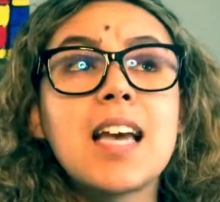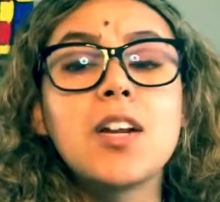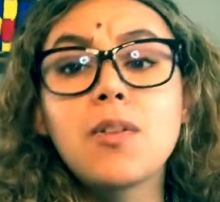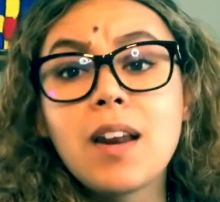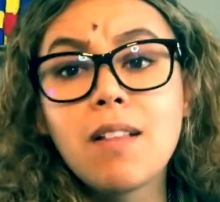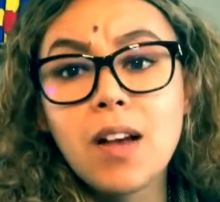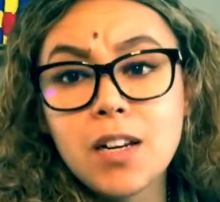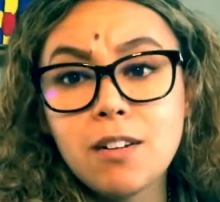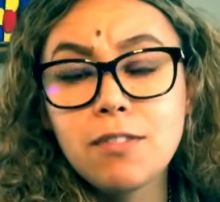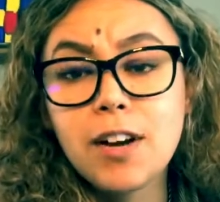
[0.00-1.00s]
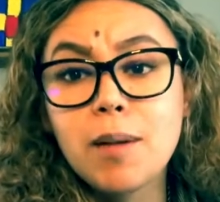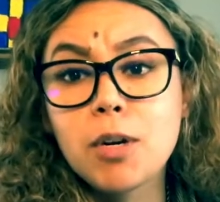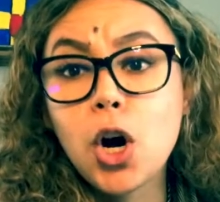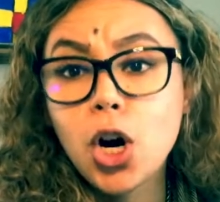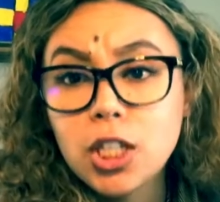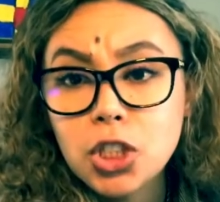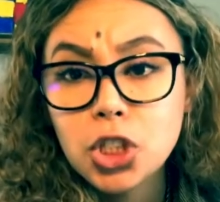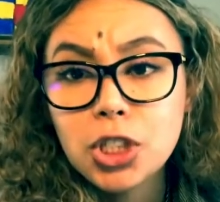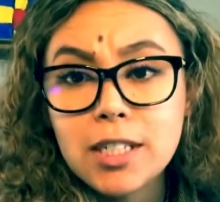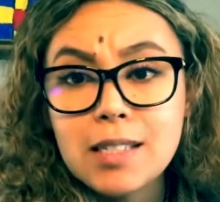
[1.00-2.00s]
I know that a lot of car
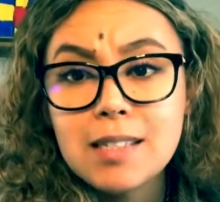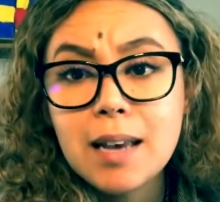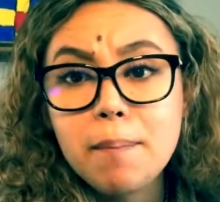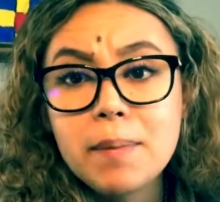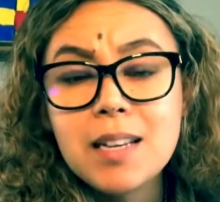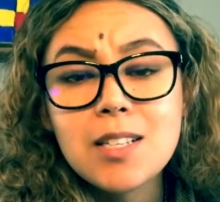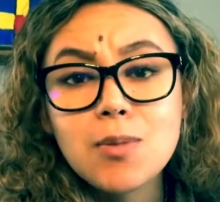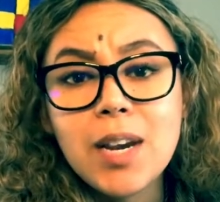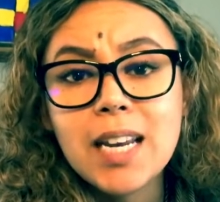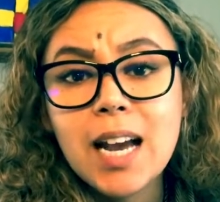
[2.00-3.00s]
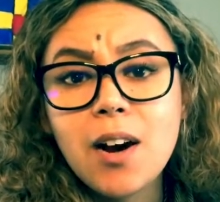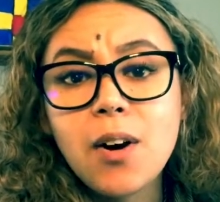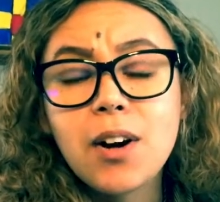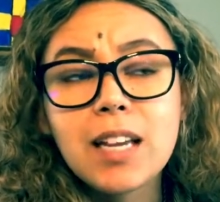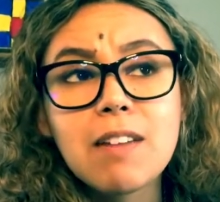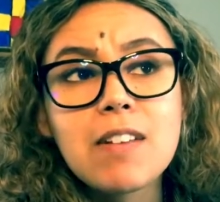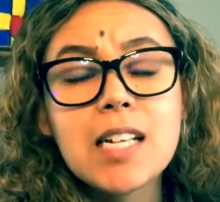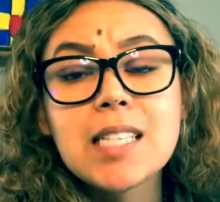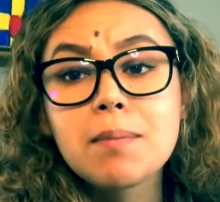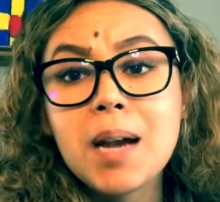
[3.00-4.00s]
insurance companies right now are
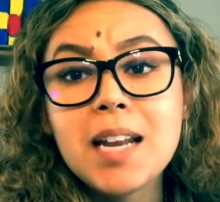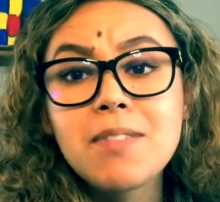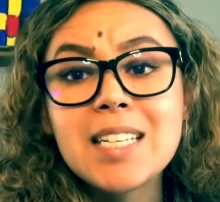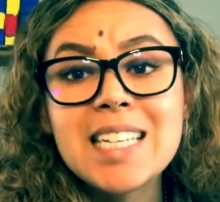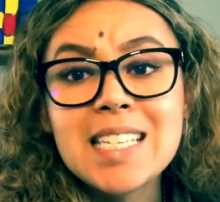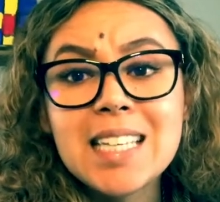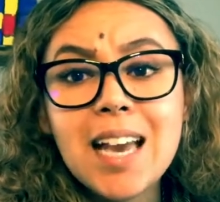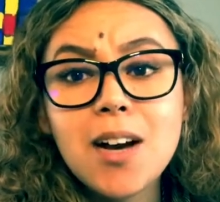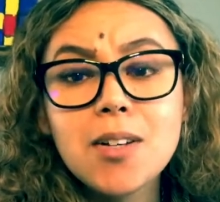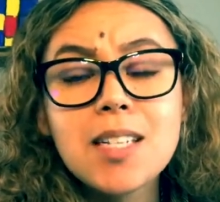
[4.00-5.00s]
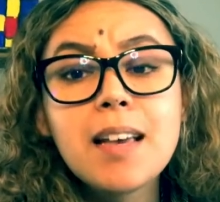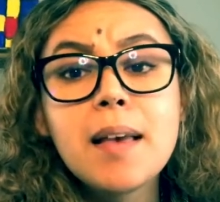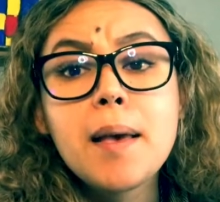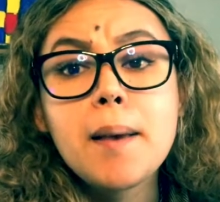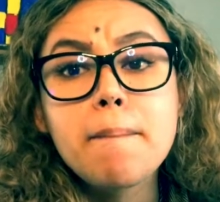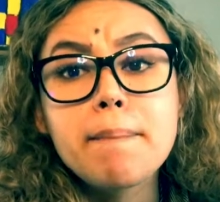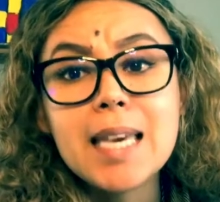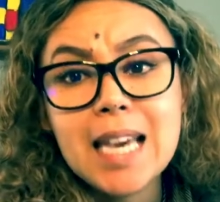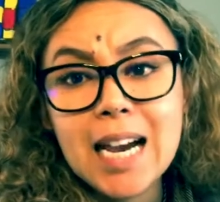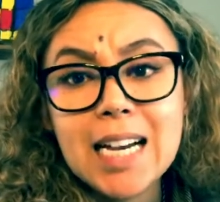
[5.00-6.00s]
giving some kind of a discount
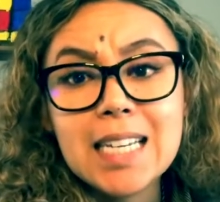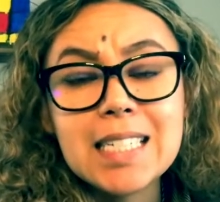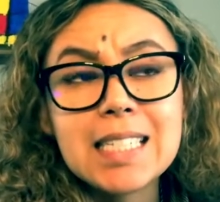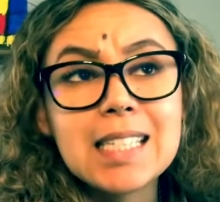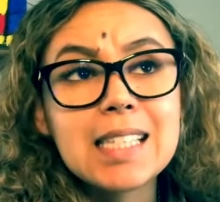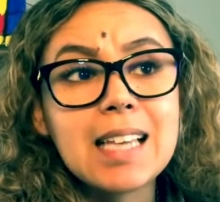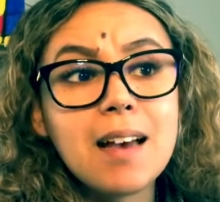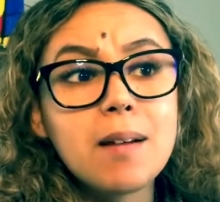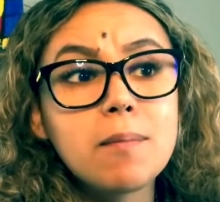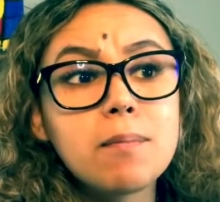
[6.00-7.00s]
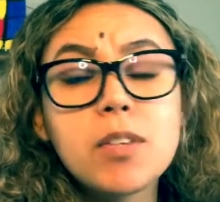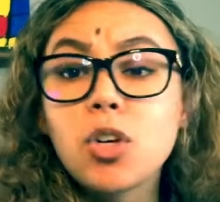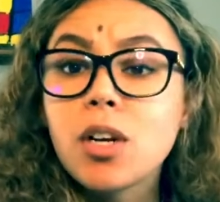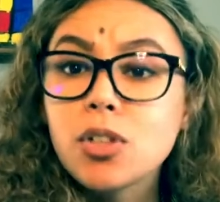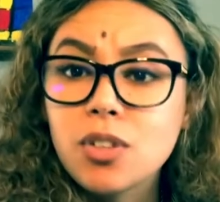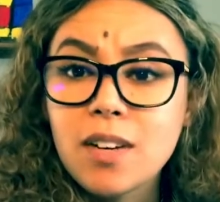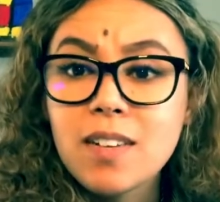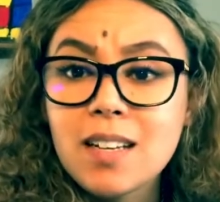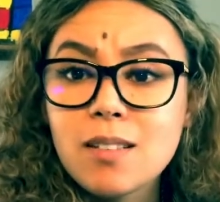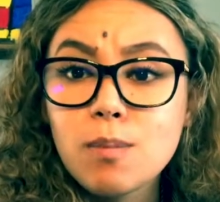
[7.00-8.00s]
because you're not
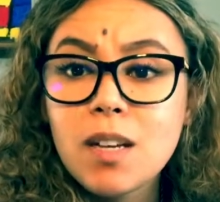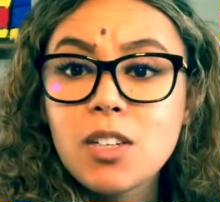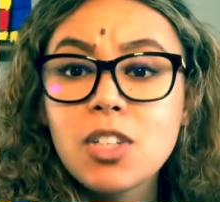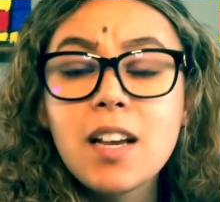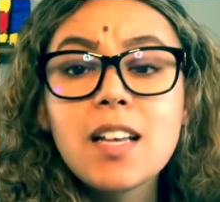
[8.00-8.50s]
driving as much.